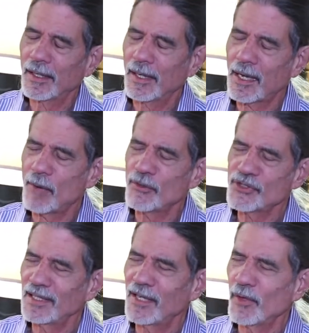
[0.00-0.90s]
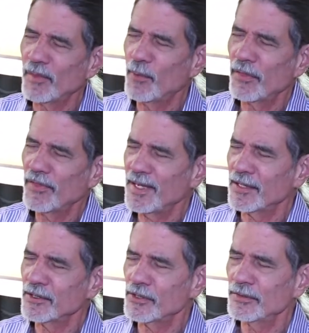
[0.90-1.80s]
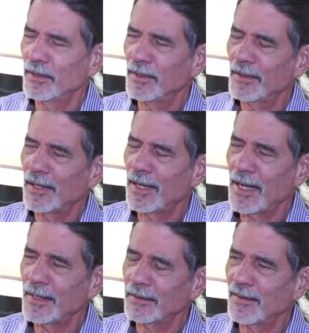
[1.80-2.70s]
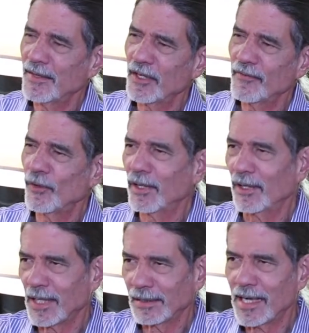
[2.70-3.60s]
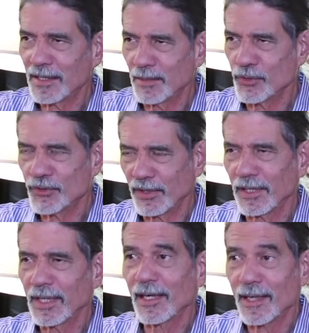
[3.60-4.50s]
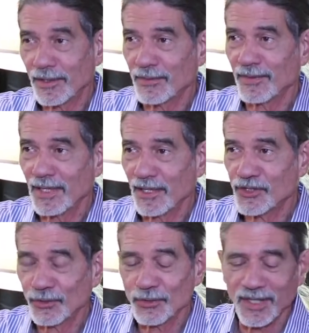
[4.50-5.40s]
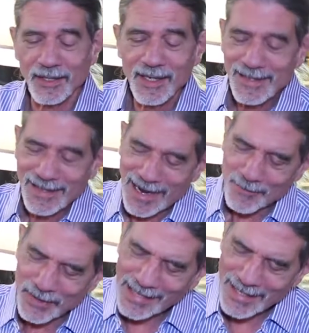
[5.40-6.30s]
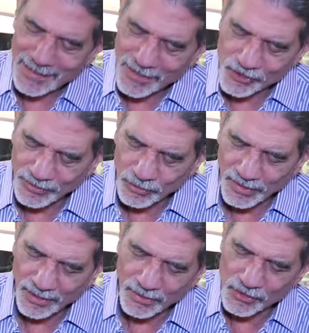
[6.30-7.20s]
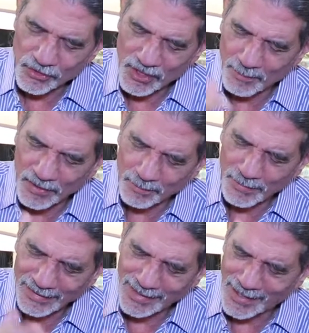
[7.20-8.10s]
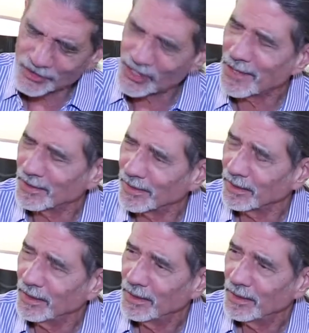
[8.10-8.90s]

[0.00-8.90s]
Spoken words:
I was in love with both things, and therefore I like the bouzouki and I like the Santouri. I related the Santouri to cymbalum, but not exactly.